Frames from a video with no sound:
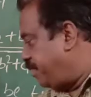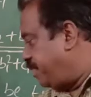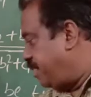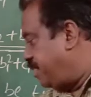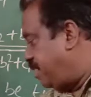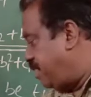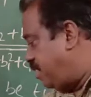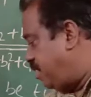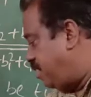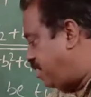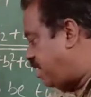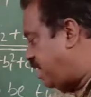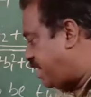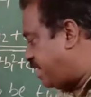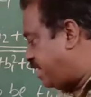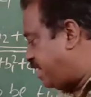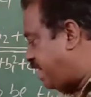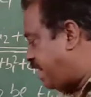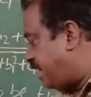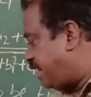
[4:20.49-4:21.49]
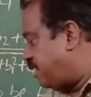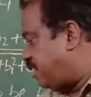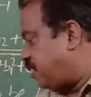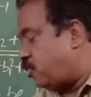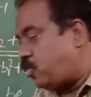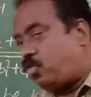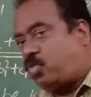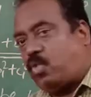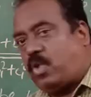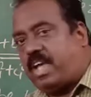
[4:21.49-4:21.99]
This is
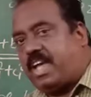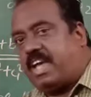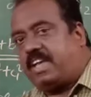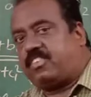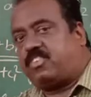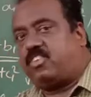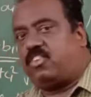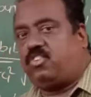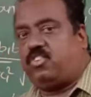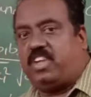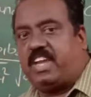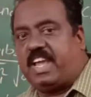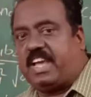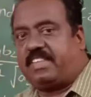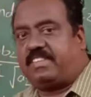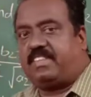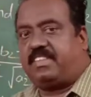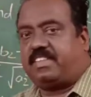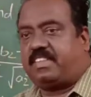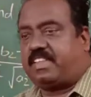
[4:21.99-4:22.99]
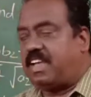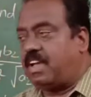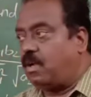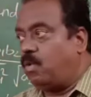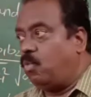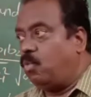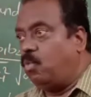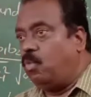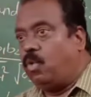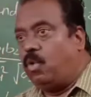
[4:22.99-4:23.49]
x-axis, y-axis, z-axis,
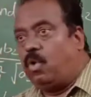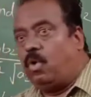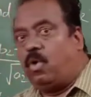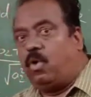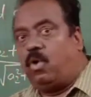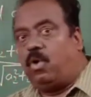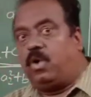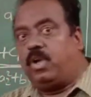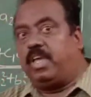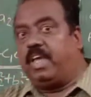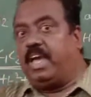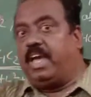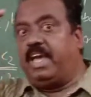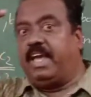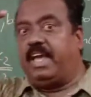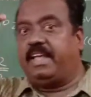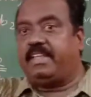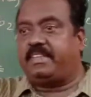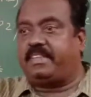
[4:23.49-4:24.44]
OA,